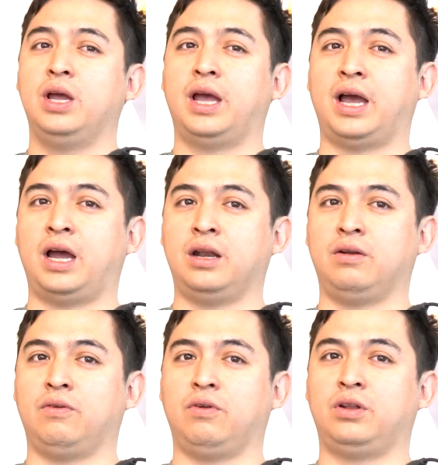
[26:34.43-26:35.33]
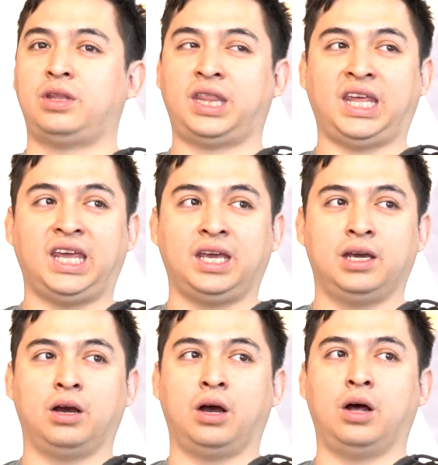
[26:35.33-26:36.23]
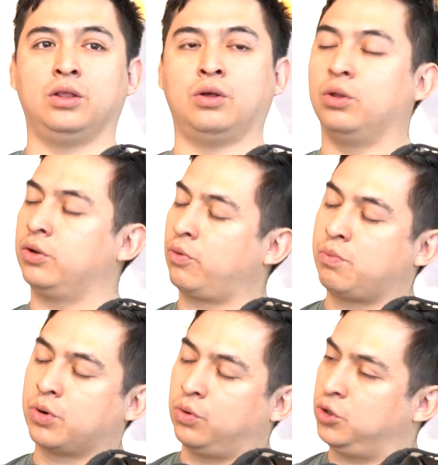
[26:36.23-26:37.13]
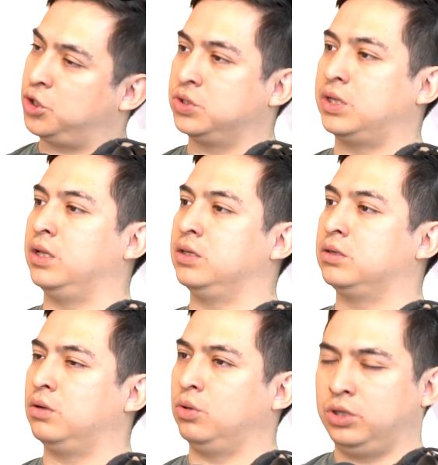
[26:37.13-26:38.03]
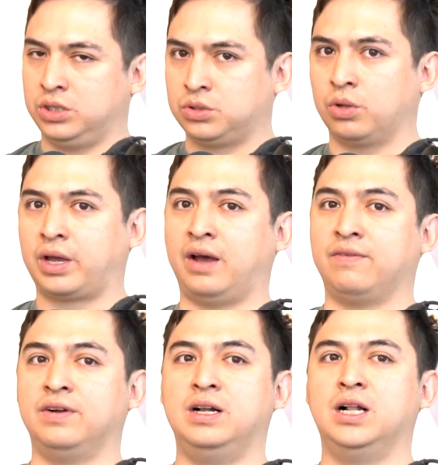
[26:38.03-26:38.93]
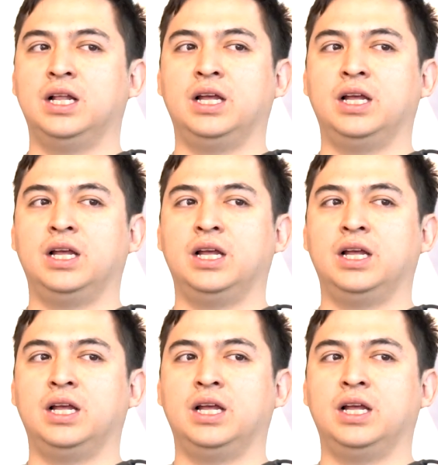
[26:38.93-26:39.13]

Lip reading: and think on other repercussions that this could have.